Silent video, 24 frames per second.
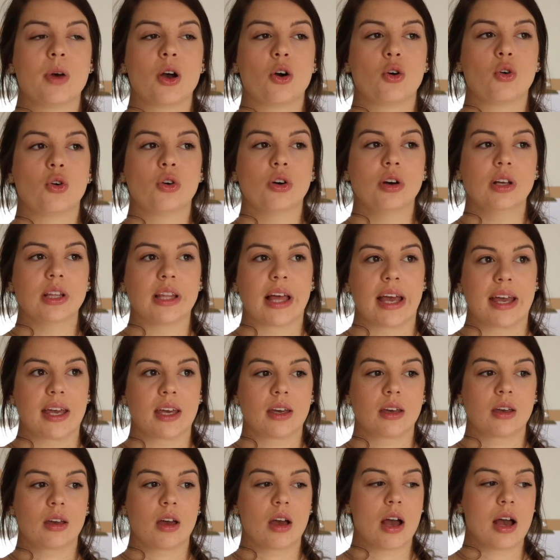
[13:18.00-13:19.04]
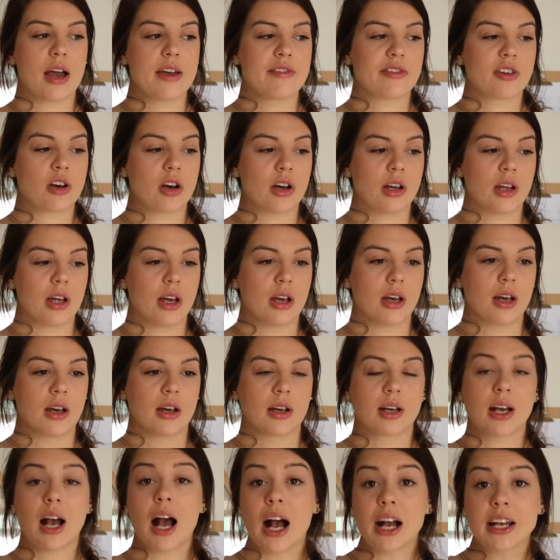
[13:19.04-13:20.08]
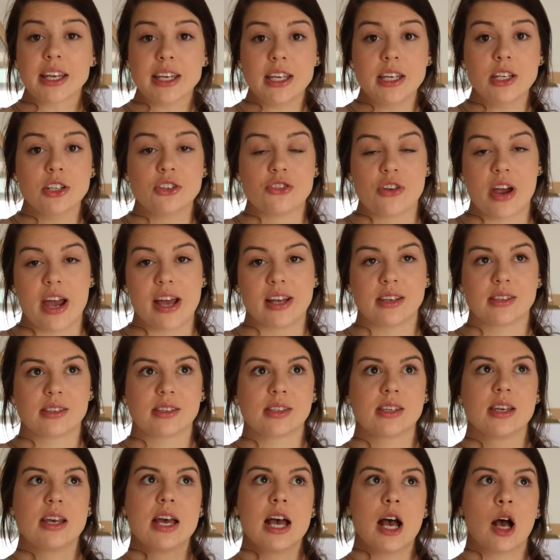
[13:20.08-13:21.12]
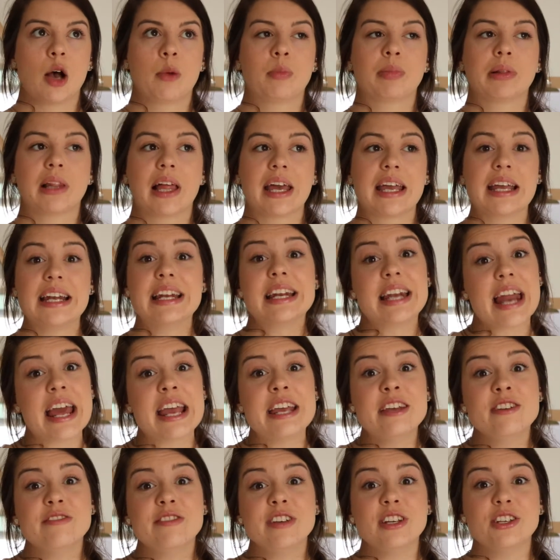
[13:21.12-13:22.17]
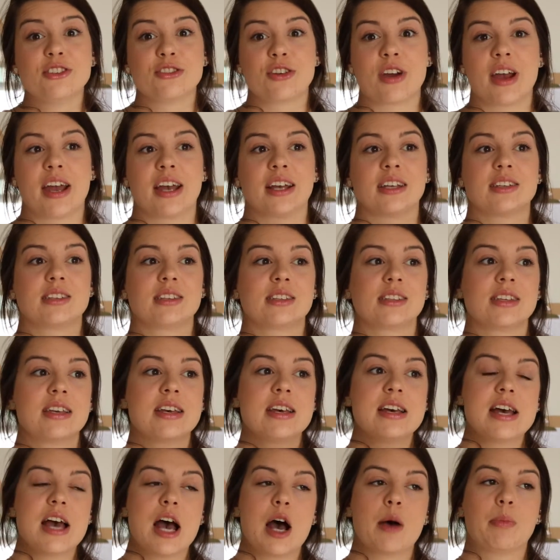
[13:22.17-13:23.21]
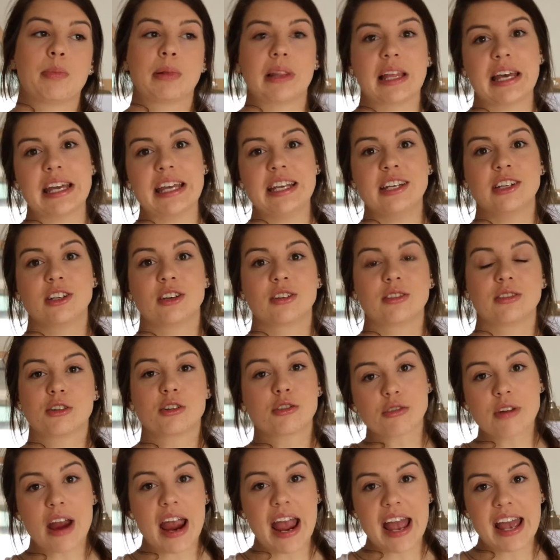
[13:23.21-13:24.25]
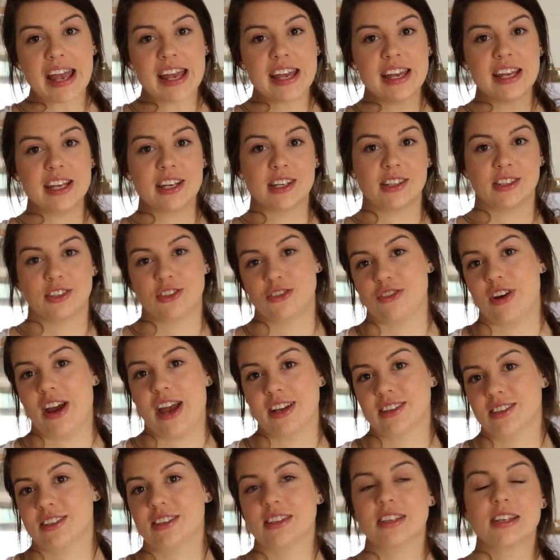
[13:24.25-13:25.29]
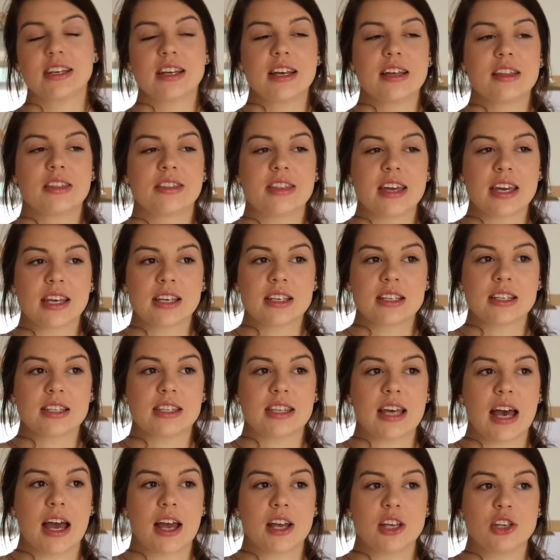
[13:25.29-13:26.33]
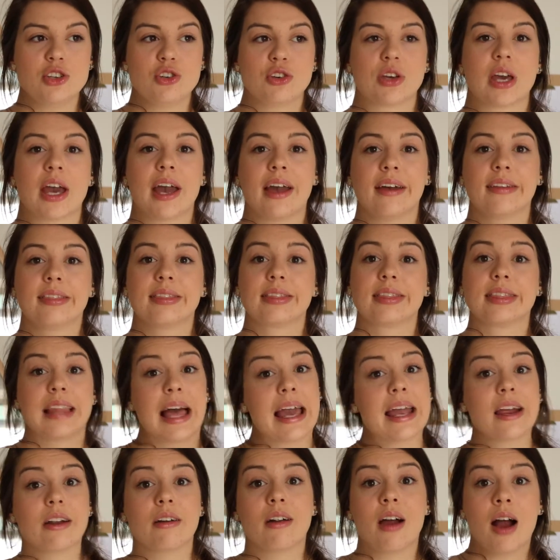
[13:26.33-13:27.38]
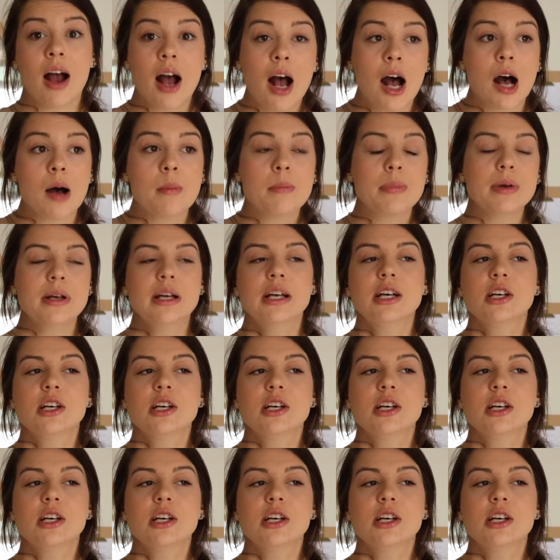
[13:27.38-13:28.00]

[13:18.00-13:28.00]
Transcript: or like I've got a khaki dress, a plain navy dress, a plain grey dress, things that you can layer up.